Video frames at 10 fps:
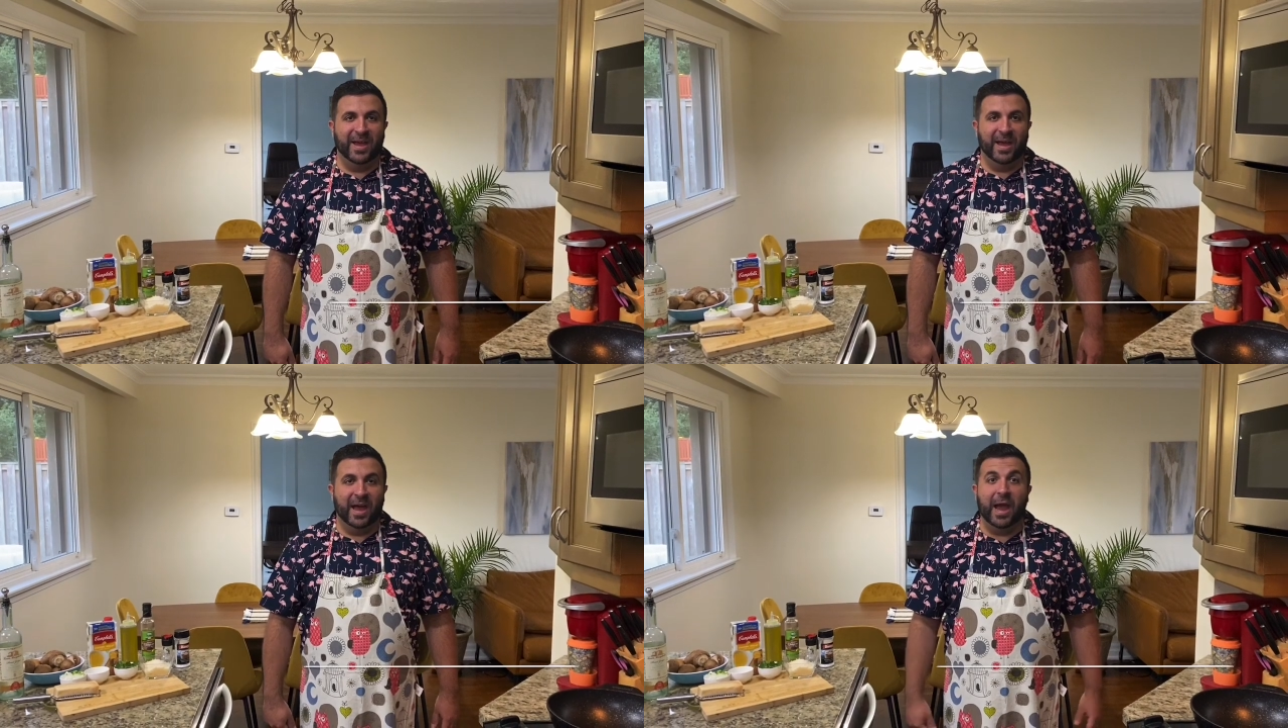
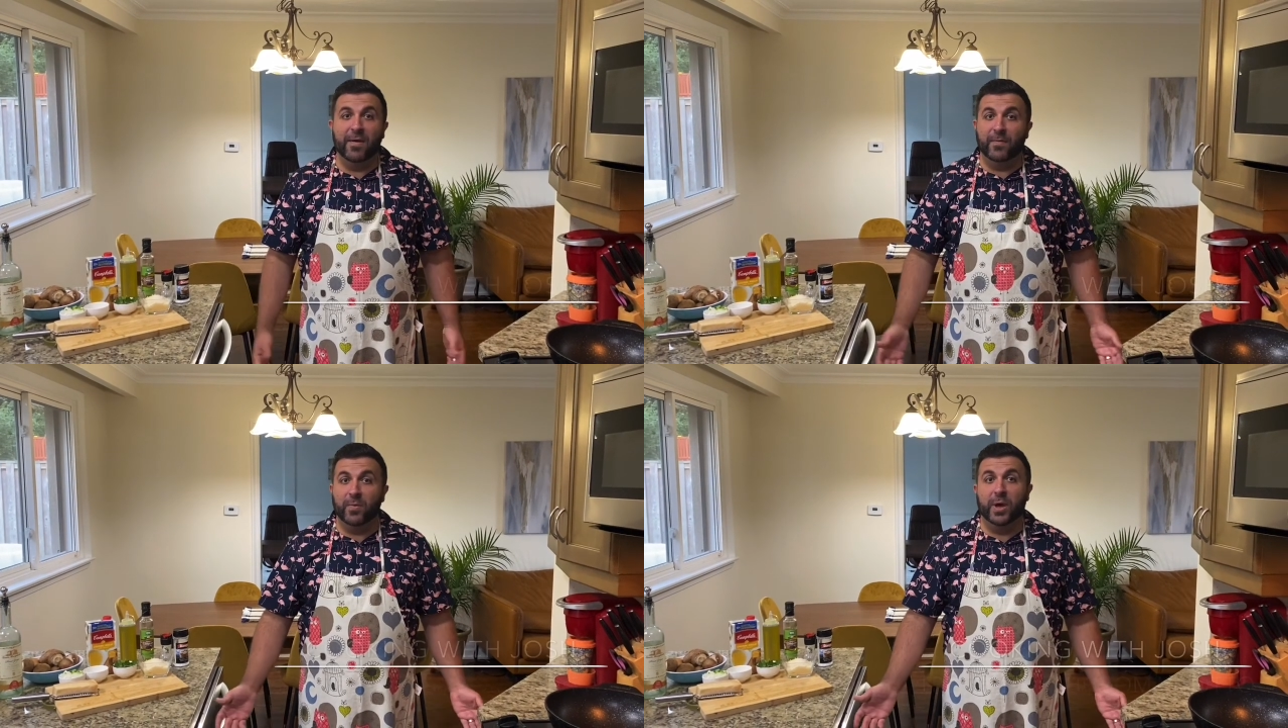Hi
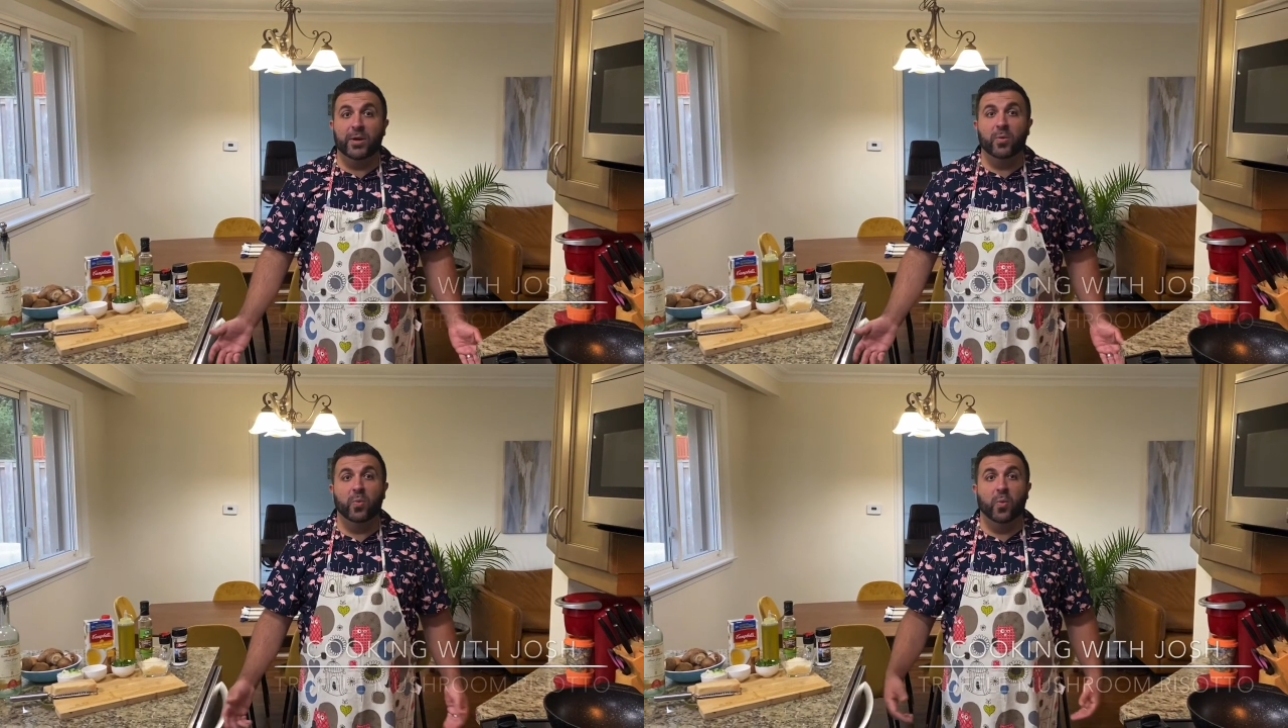
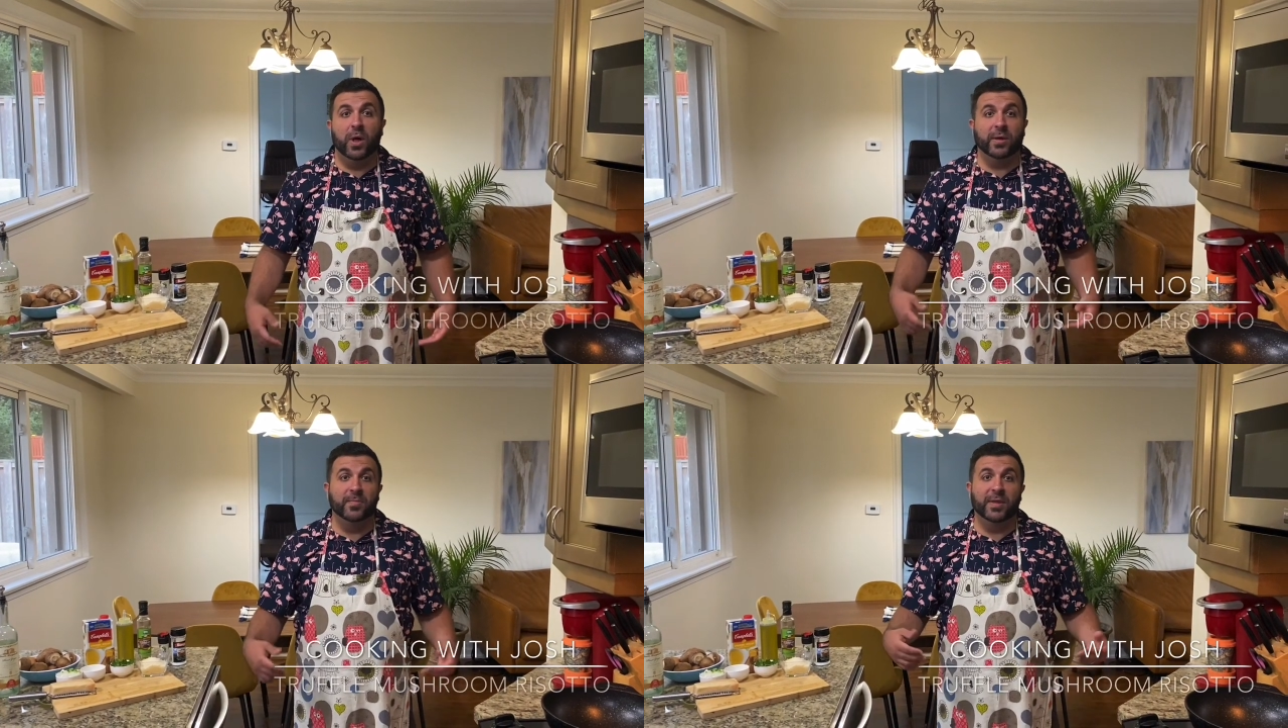everyone,
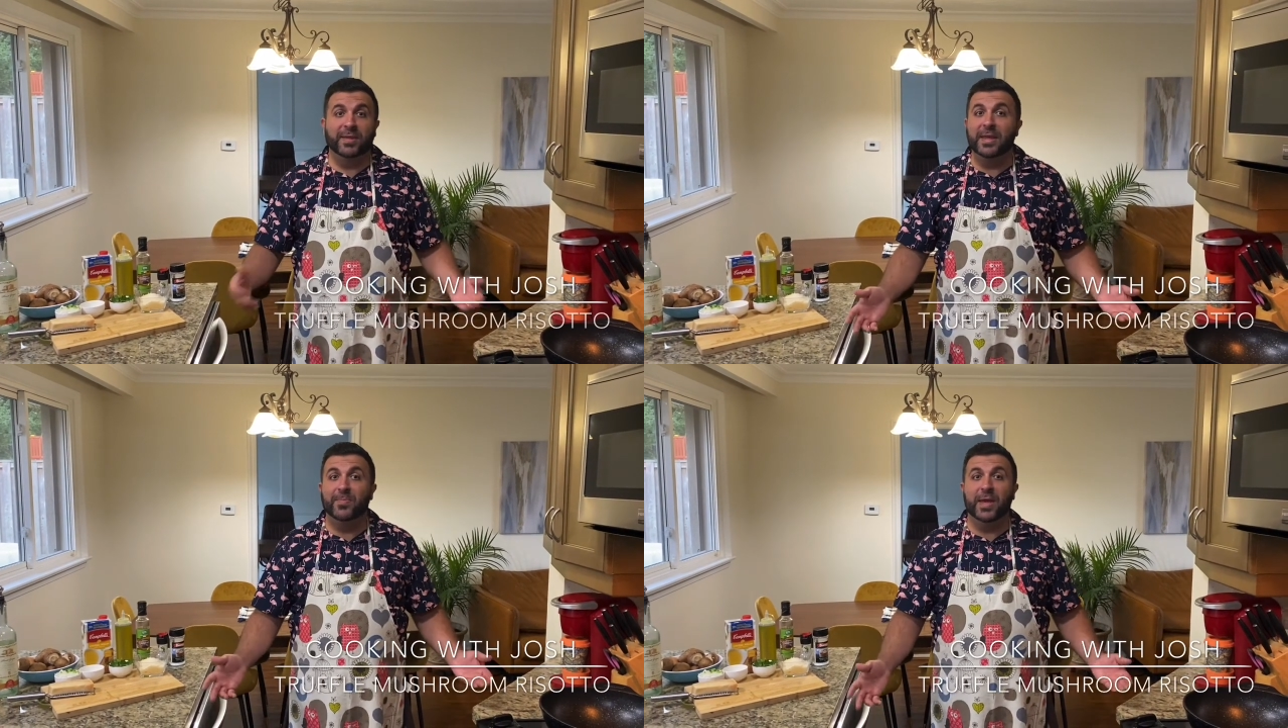welcome to
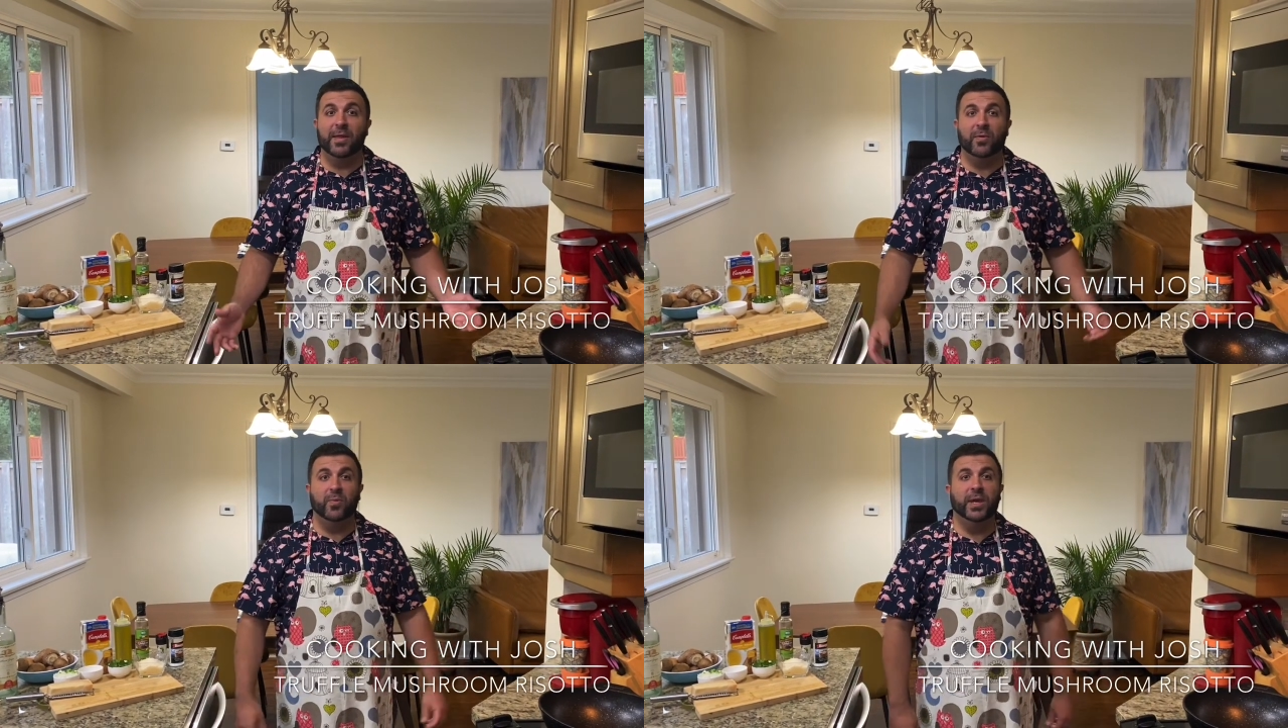
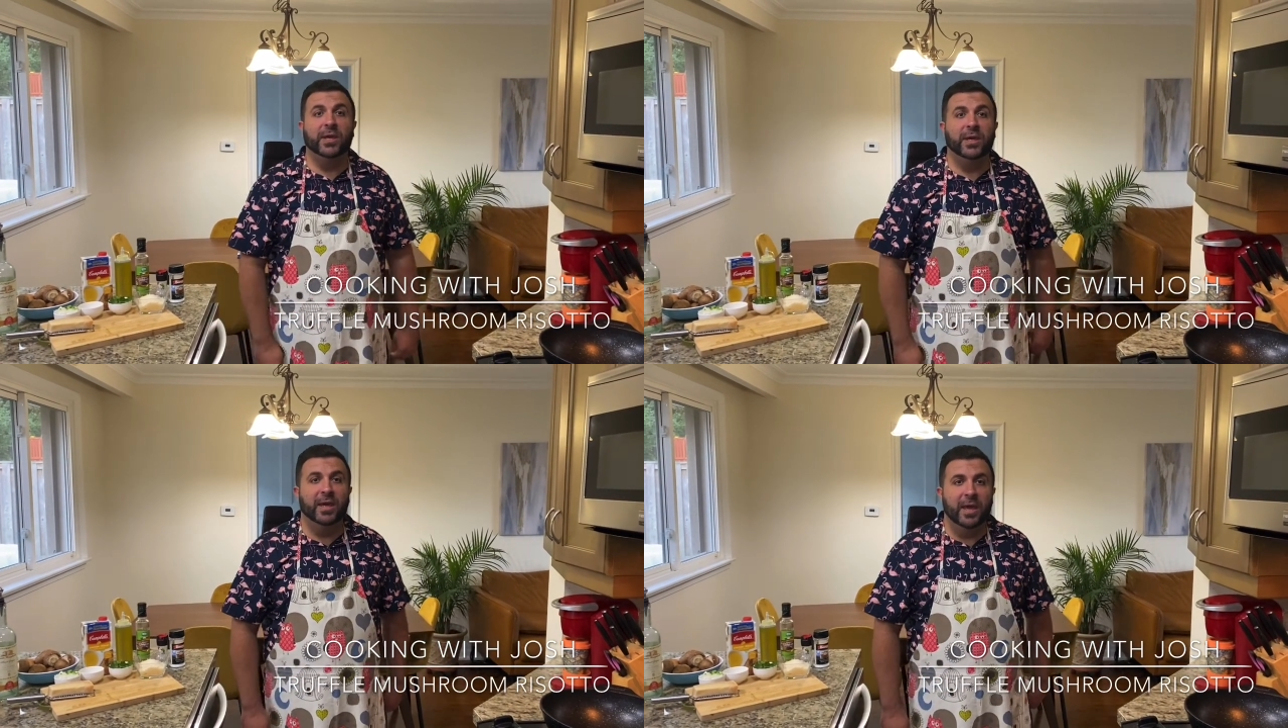TPS Week.